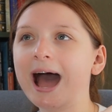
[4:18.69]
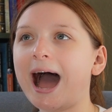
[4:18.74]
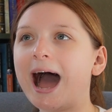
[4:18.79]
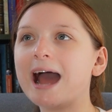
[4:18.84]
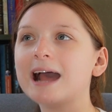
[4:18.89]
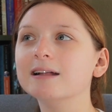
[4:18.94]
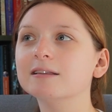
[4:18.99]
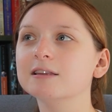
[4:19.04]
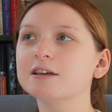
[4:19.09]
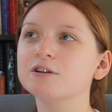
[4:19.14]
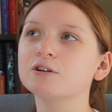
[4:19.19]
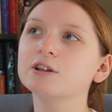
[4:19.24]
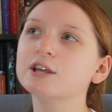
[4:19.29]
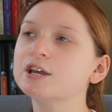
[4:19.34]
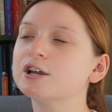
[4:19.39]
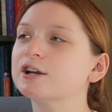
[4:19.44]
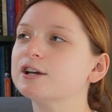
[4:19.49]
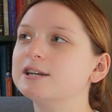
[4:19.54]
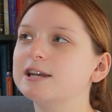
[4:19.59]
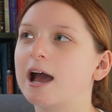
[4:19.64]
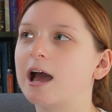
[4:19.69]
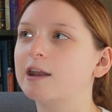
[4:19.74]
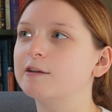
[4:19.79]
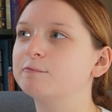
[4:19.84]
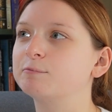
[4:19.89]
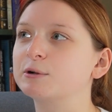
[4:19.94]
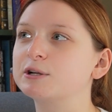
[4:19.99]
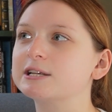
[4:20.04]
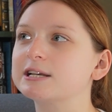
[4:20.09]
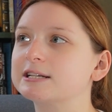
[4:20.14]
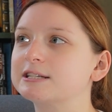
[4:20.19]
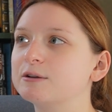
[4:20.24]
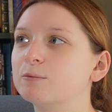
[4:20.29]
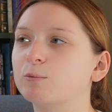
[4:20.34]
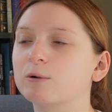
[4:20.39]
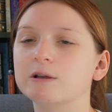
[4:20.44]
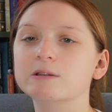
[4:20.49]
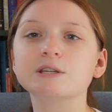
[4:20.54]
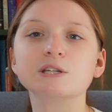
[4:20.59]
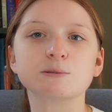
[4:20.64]
I literally could not have predicted
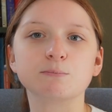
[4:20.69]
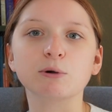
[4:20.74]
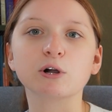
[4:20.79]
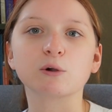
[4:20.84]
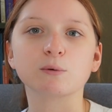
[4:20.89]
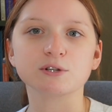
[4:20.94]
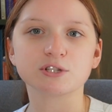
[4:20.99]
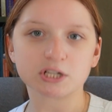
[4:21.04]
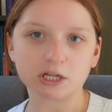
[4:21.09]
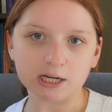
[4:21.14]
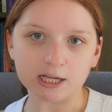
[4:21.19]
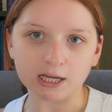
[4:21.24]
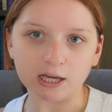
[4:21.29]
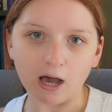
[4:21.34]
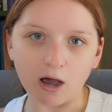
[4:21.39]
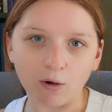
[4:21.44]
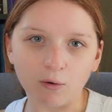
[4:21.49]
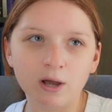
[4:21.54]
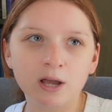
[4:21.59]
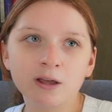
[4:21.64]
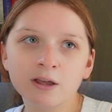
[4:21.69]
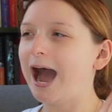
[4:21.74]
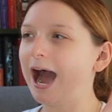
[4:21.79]
where this book was gonna go.